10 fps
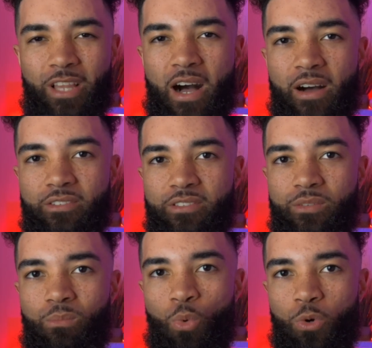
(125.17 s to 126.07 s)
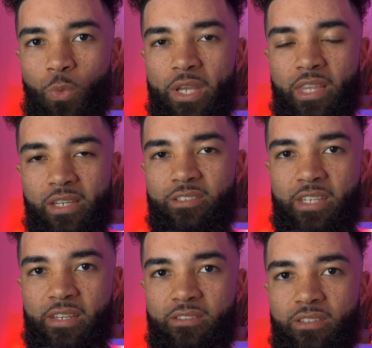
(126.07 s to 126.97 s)
lost more weight than it
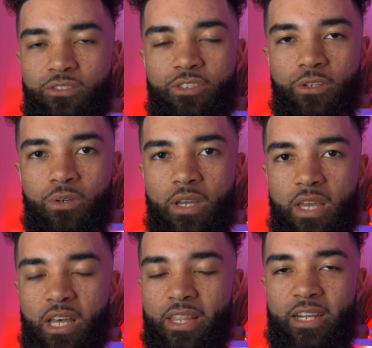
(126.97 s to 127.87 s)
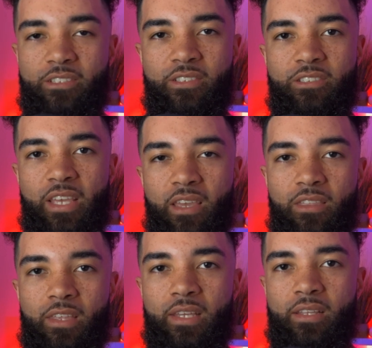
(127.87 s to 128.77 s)
says. And so that is to say
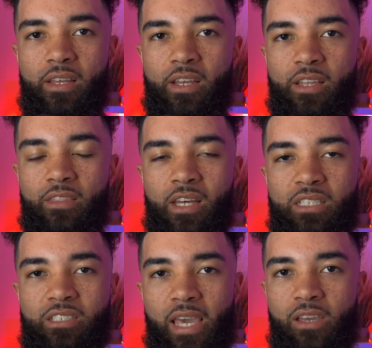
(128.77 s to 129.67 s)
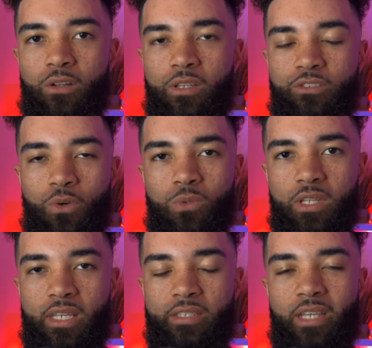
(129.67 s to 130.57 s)
that the scale is
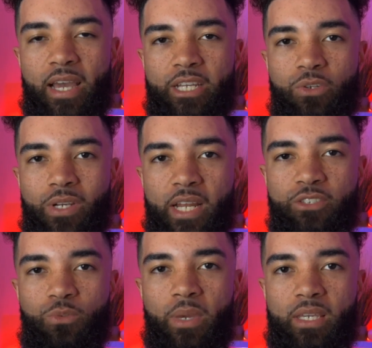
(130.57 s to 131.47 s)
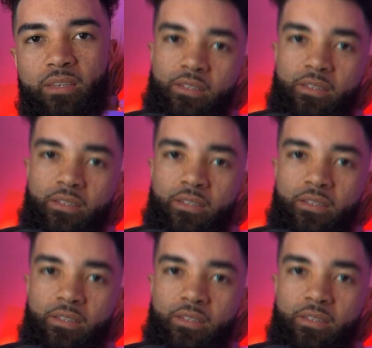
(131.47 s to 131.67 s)
only as accurate as you make